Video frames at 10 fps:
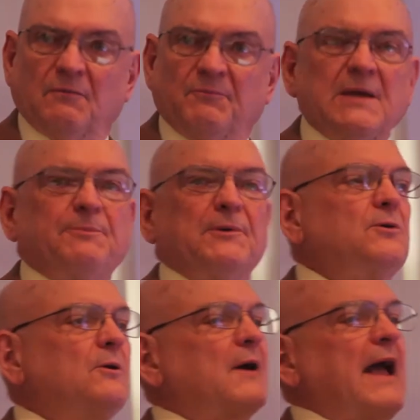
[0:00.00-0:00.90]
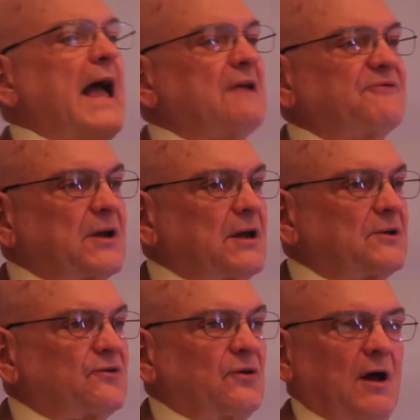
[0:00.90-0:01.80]
People who are
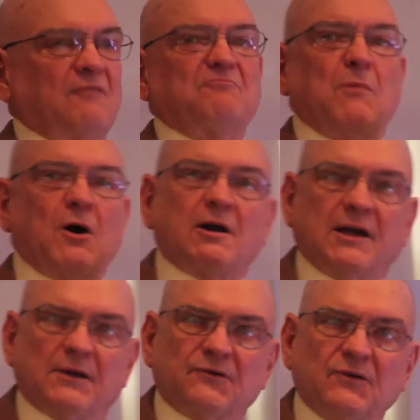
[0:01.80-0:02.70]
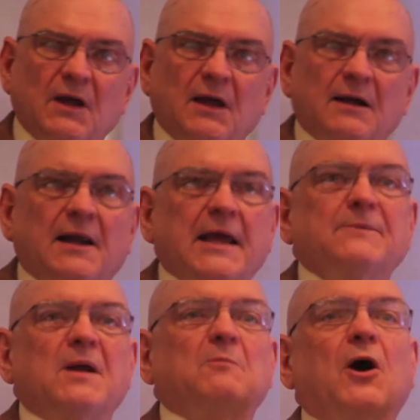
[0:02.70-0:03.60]
advocates of markets
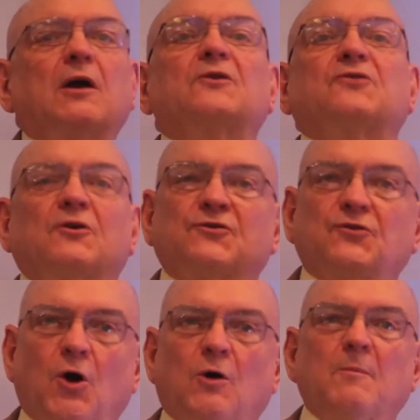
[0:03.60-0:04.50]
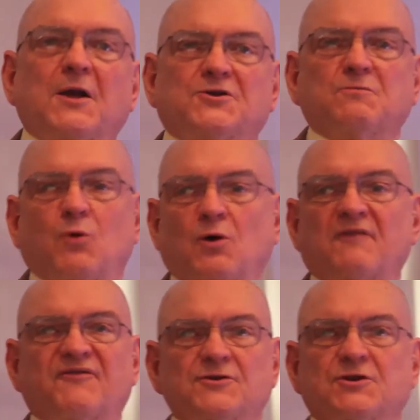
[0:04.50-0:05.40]
claim that markets are so much more
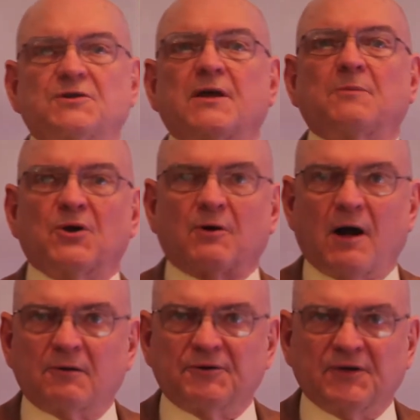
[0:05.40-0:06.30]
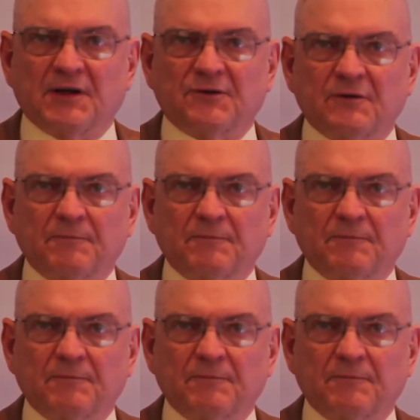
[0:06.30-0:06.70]
efficient than bureaucracies.